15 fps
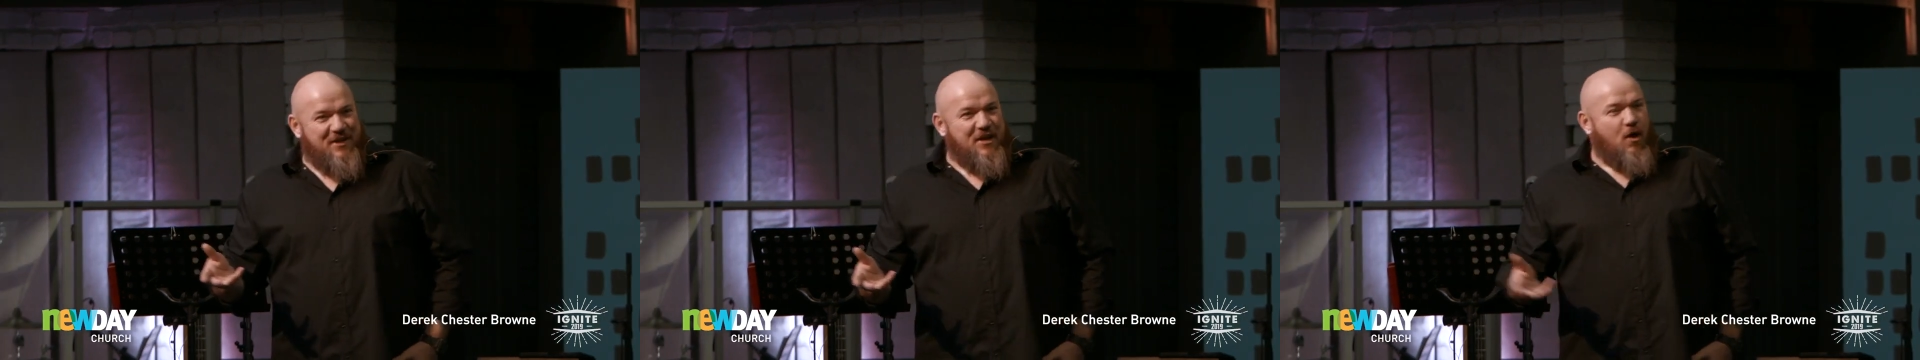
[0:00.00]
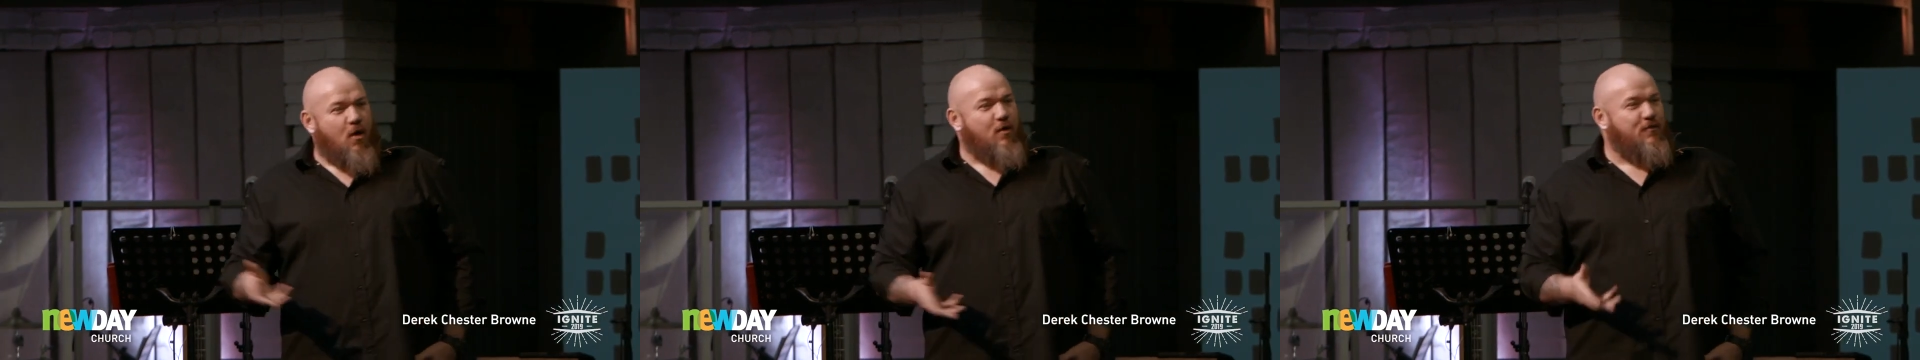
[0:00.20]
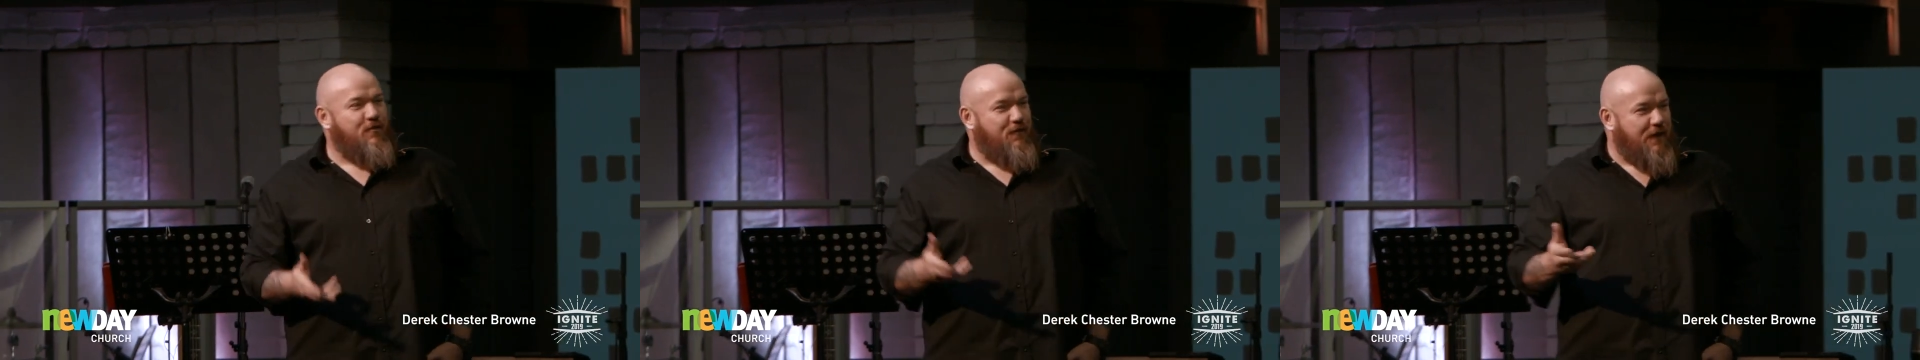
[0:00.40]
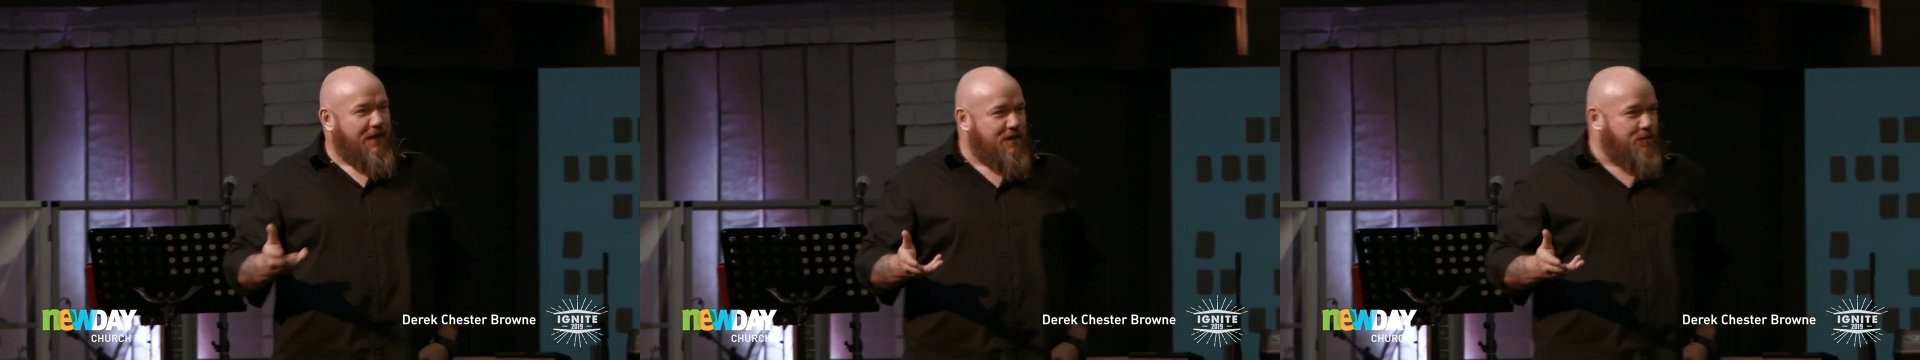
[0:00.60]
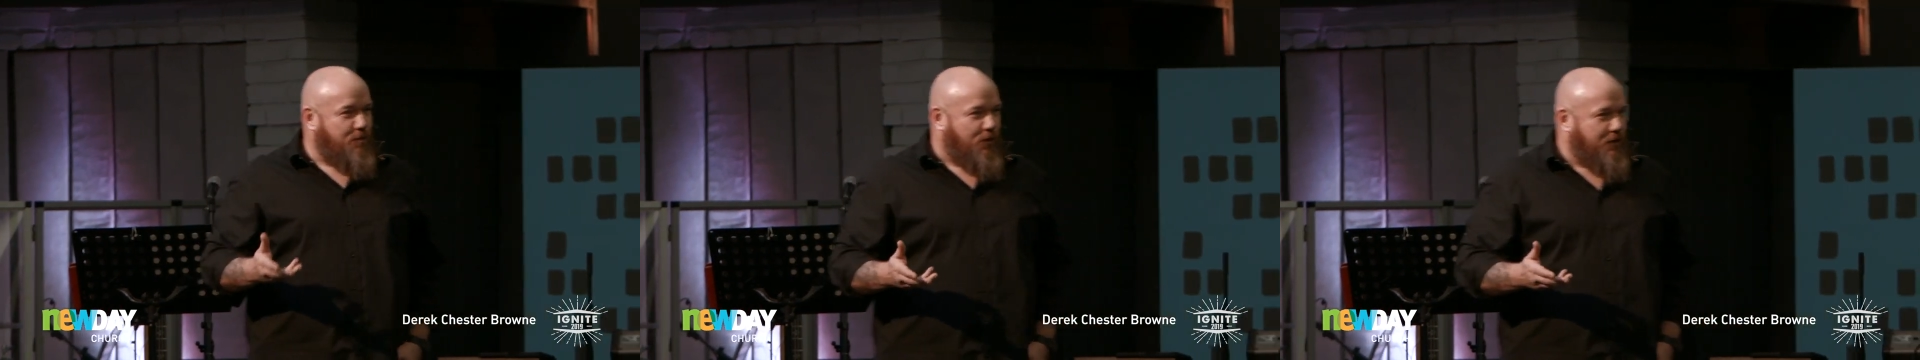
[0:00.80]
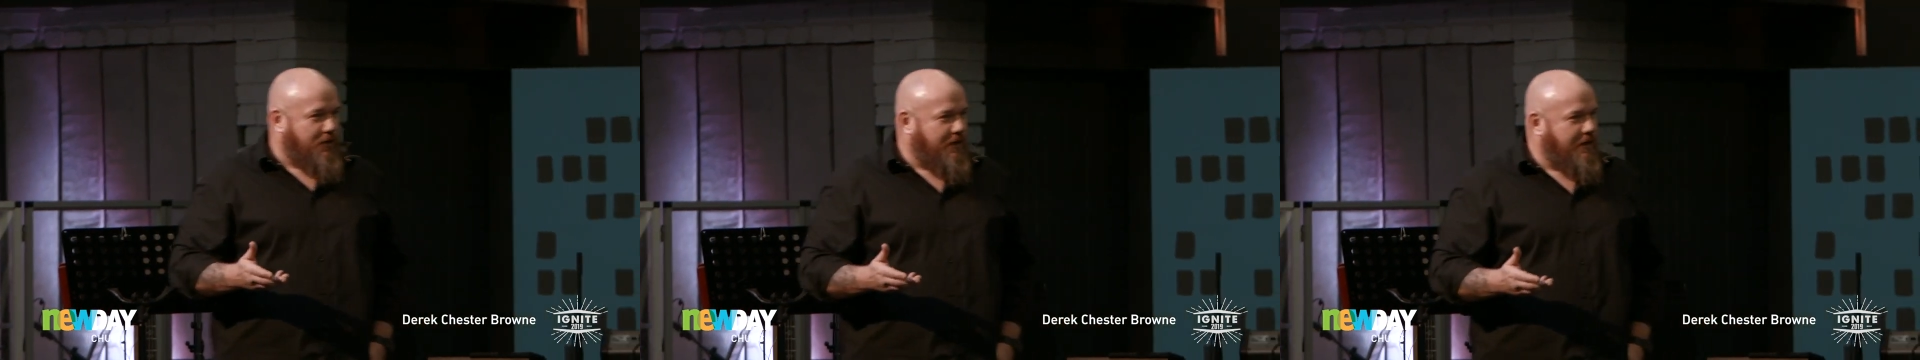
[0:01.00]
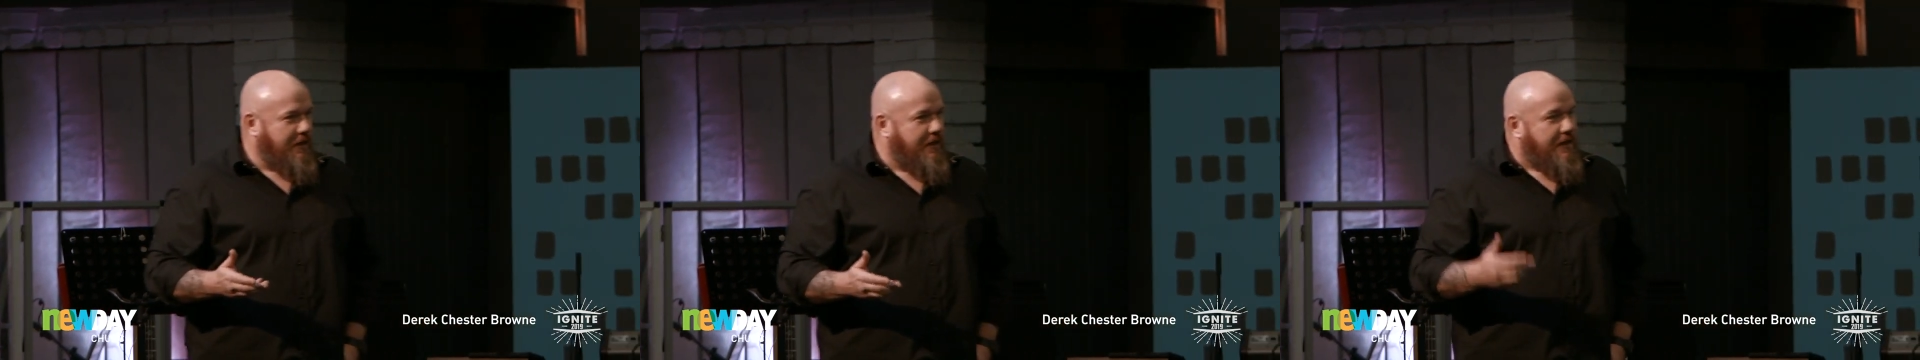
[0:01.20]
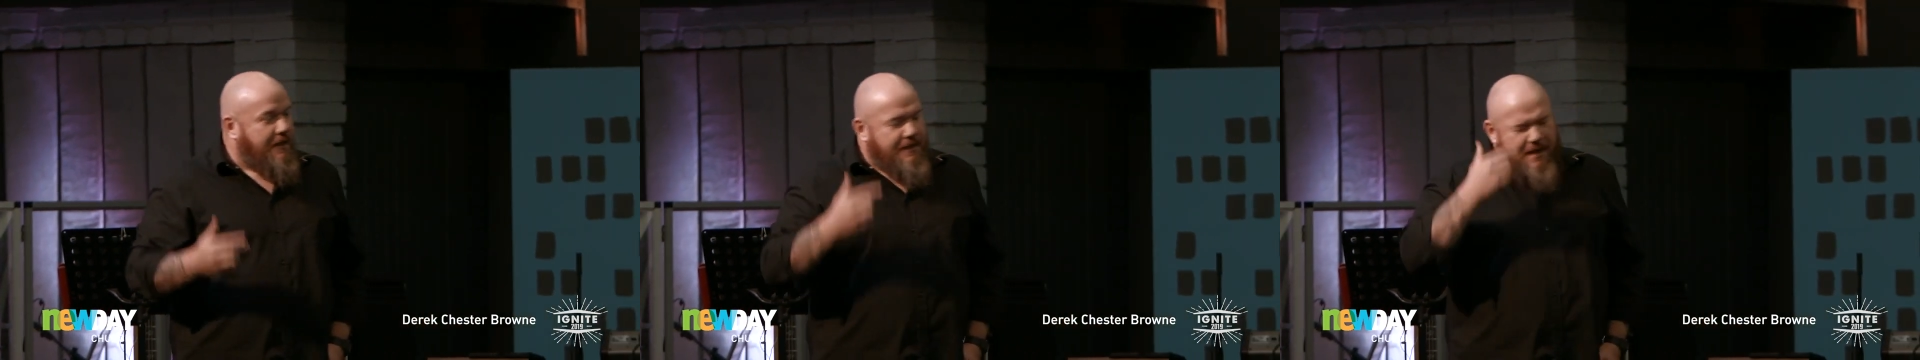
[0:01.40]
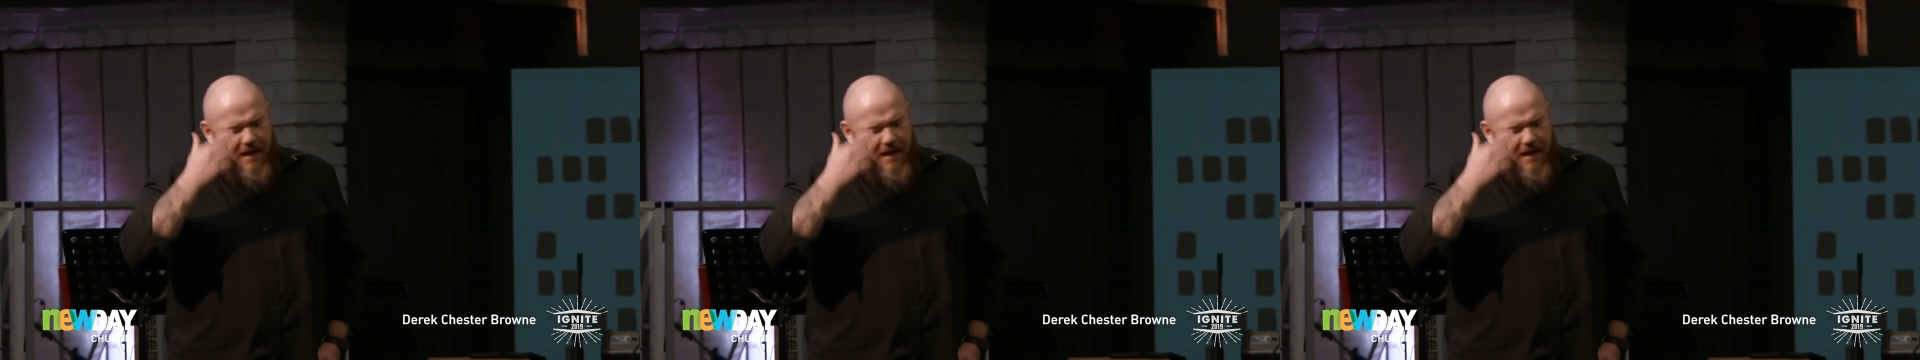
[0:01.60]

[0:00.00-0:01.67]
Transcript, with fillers: on Facebook now,